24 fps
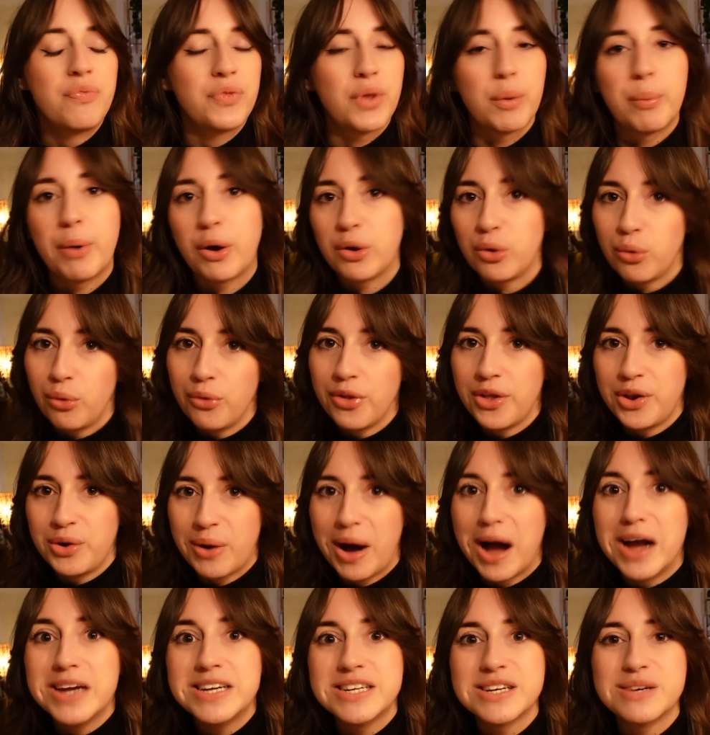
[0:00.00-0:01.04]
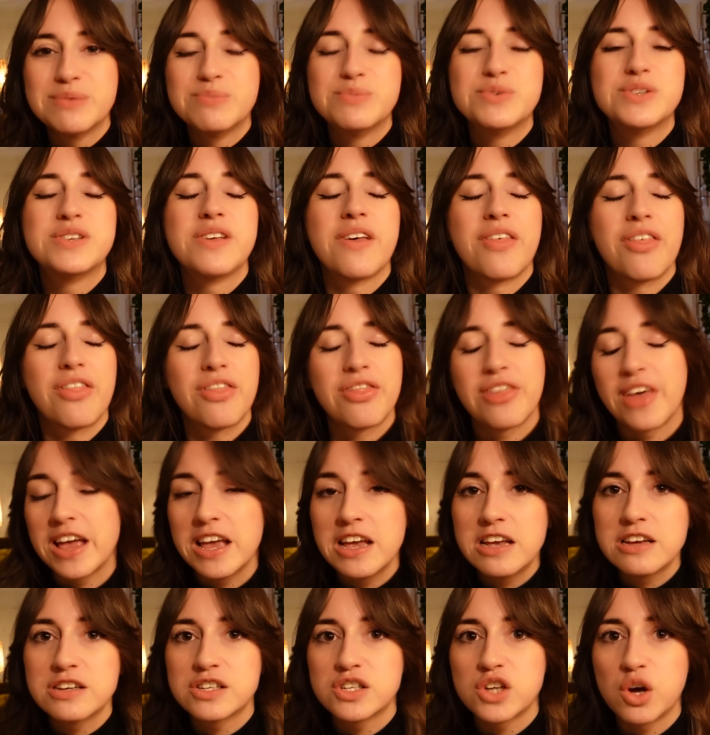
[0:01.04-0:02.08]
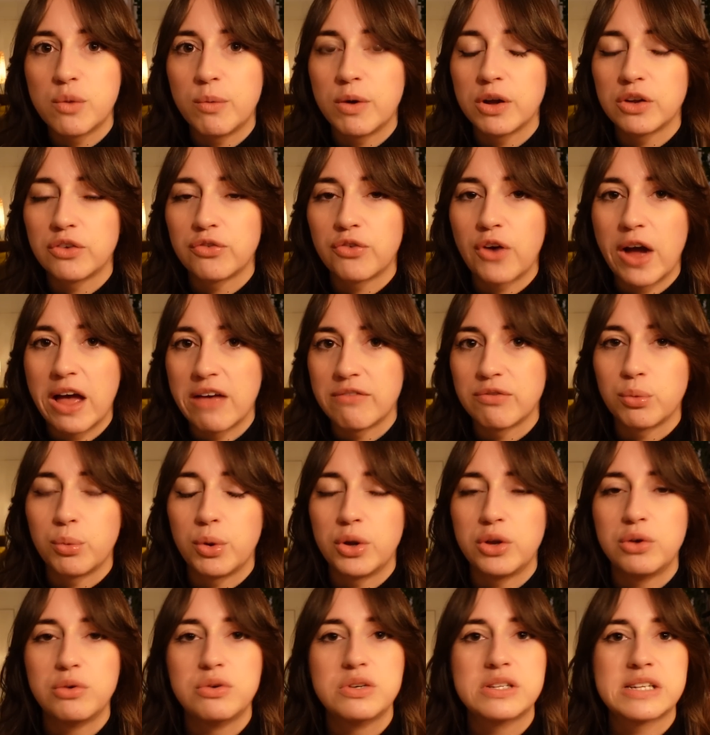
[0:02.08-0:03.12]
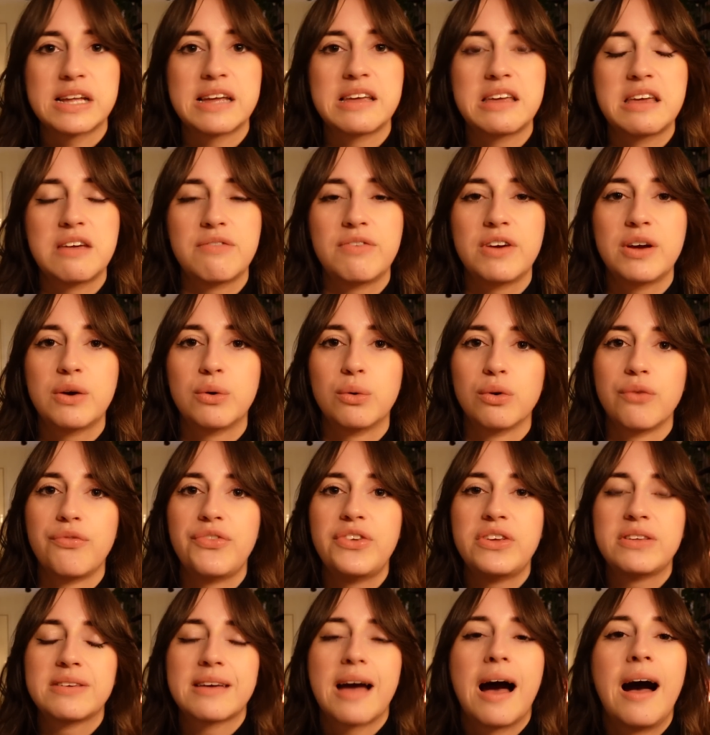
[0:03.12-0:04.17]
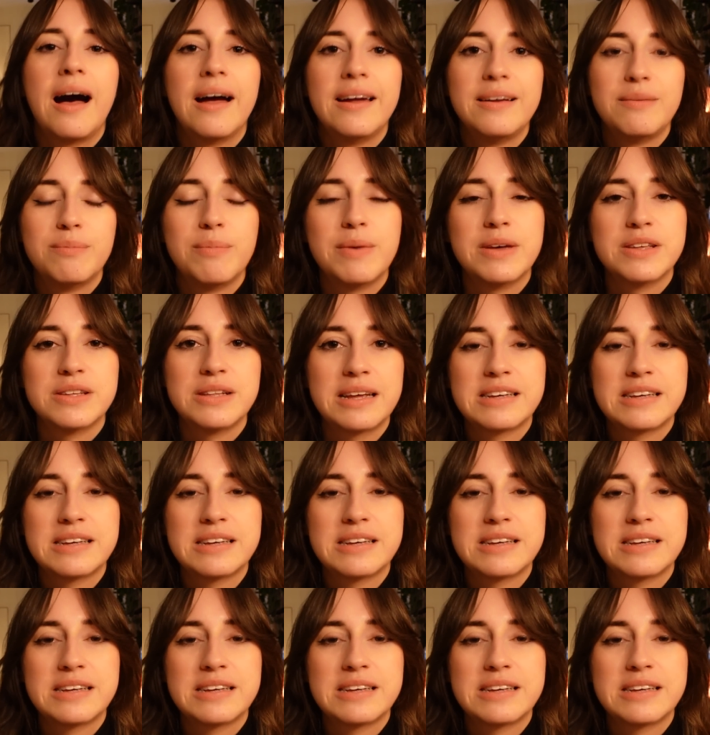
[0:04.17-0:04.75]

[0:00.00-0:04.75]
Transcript: about all the new items. Thank you so much for everyone who's like giving all of these kind,